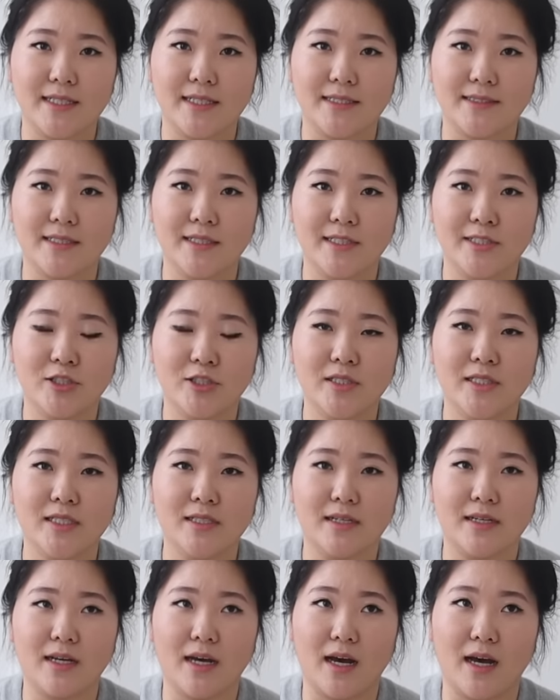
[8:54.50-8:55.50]
is a
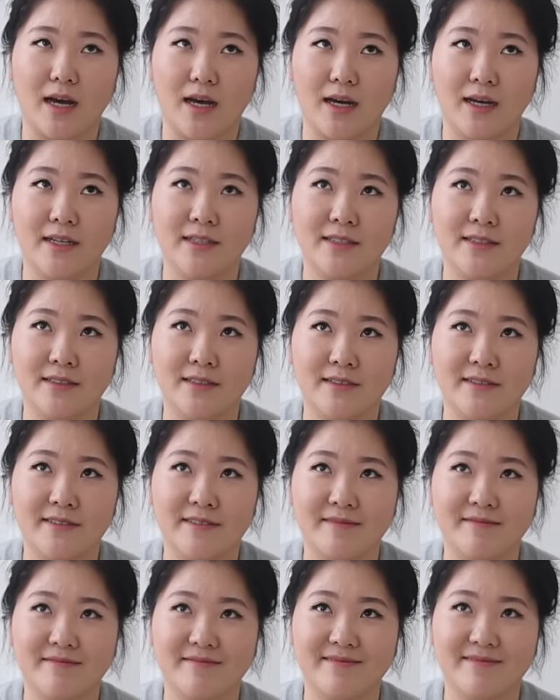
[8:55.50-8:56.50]
little
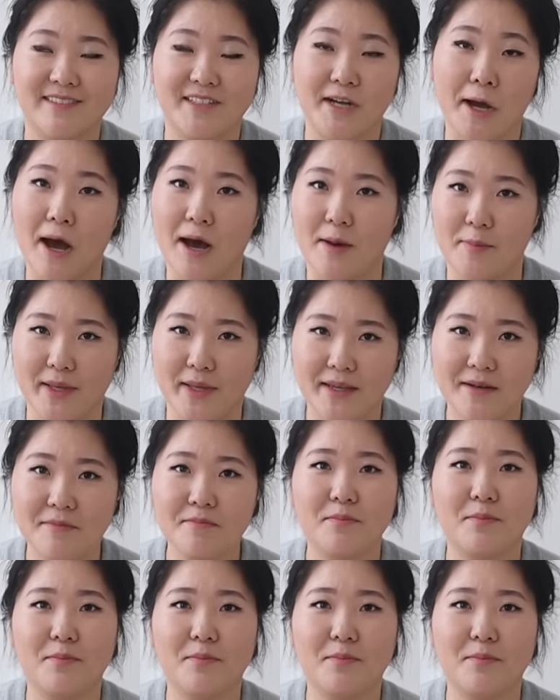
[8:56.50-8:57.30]
uncommon,